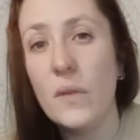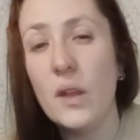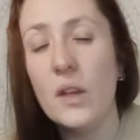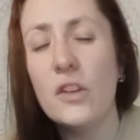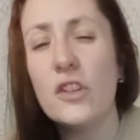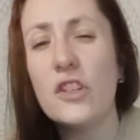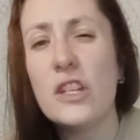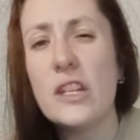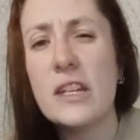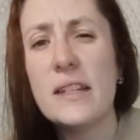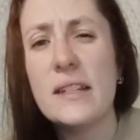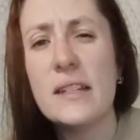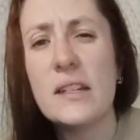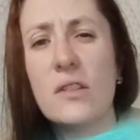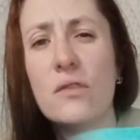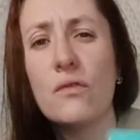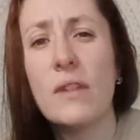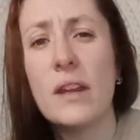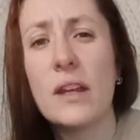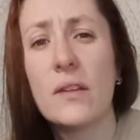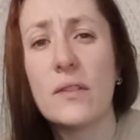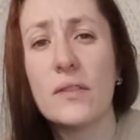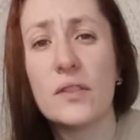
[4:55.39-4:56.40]
she's in a
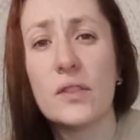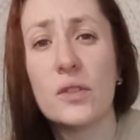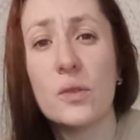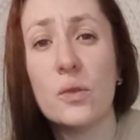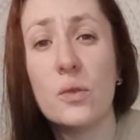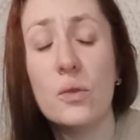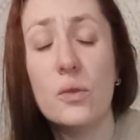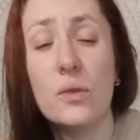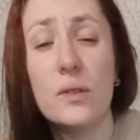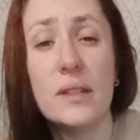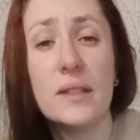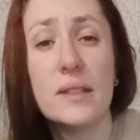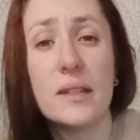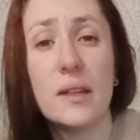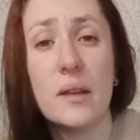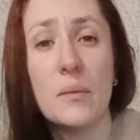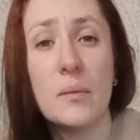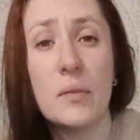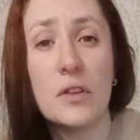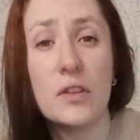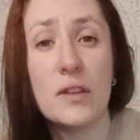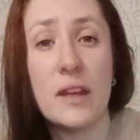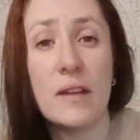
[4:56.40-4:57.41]
ring of swords,
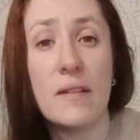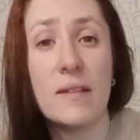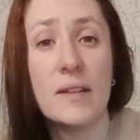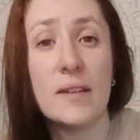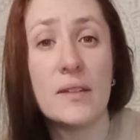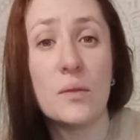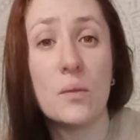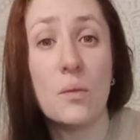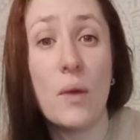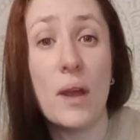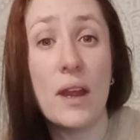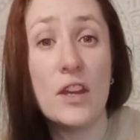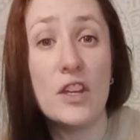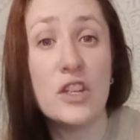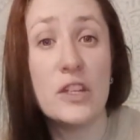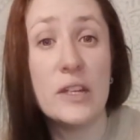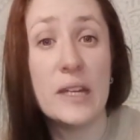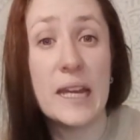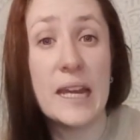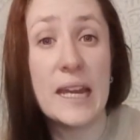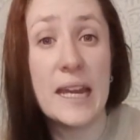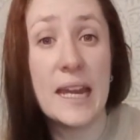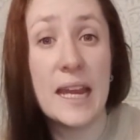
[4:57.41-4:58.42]
but there is a way
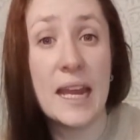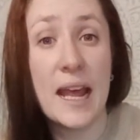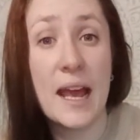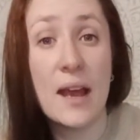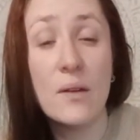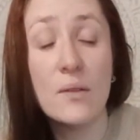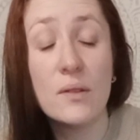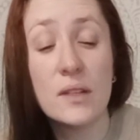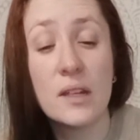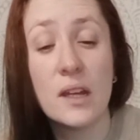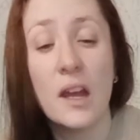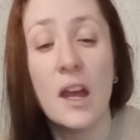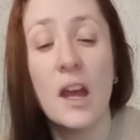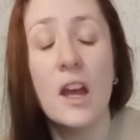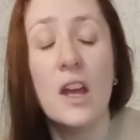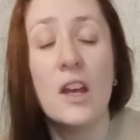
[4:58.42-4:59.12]
she can get out.